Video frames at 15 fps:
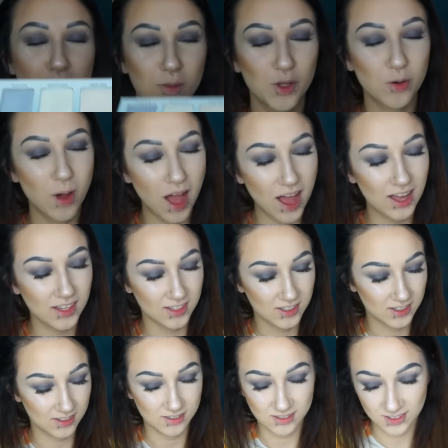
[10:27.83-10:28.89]
blue
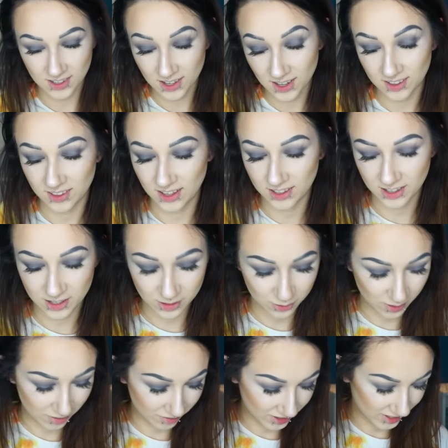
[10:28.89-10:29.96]
ice, like I
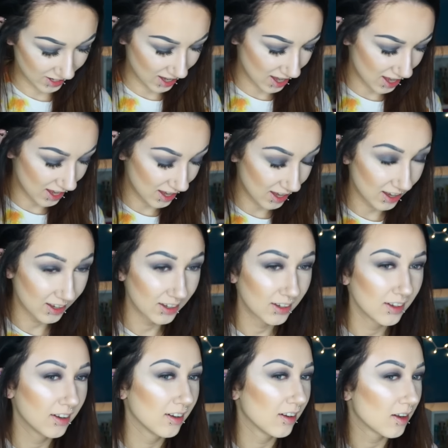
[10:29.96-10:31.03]
do every day,
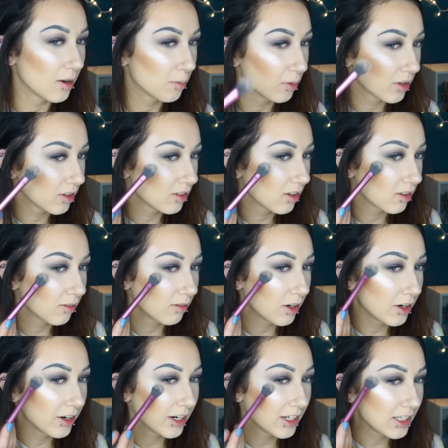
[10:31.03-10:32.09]
and put this on the
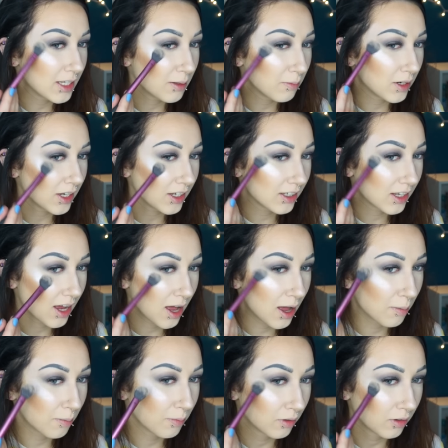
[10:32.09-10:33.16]
very tippity
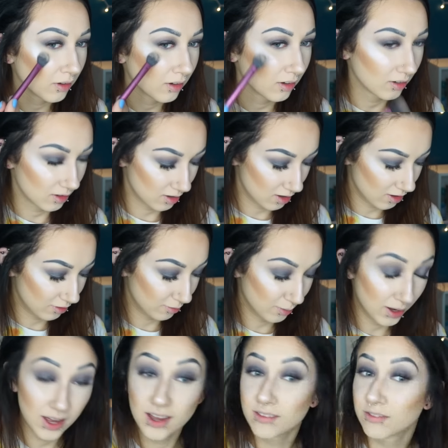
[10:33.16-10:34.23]
top of
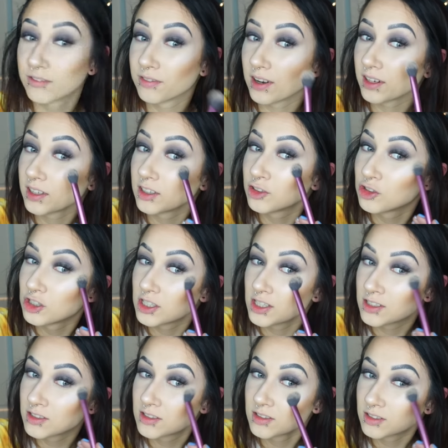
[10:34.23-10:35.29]
my fucking
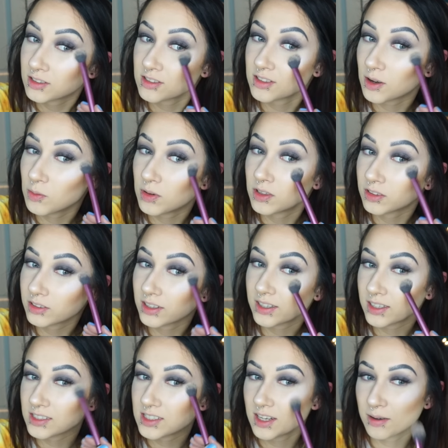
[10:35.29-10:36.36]
cheeks, because I want to look
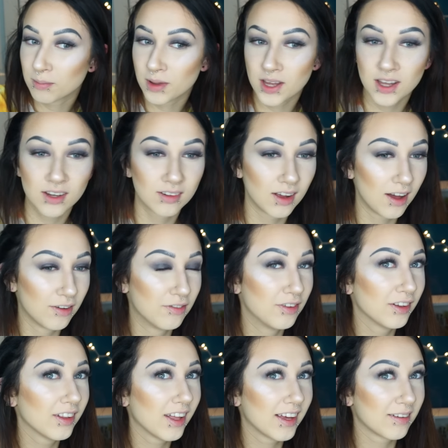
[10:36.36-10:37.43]
like a tin man. I
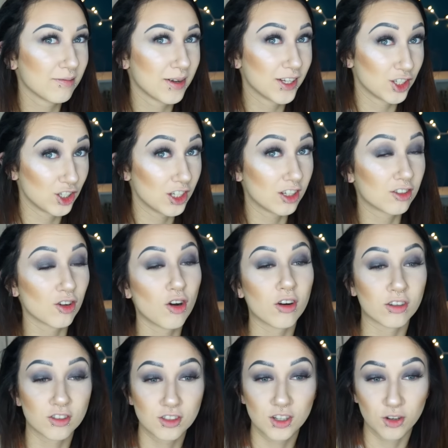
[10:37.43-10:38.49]
feel like my cheeks
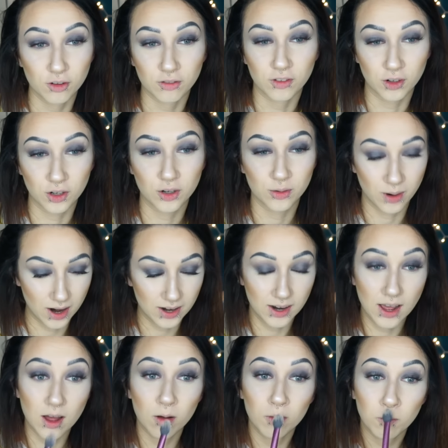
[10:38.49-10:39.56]
are silver right
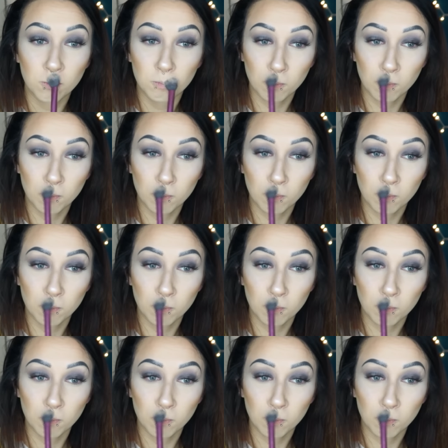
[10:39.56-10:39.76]
now.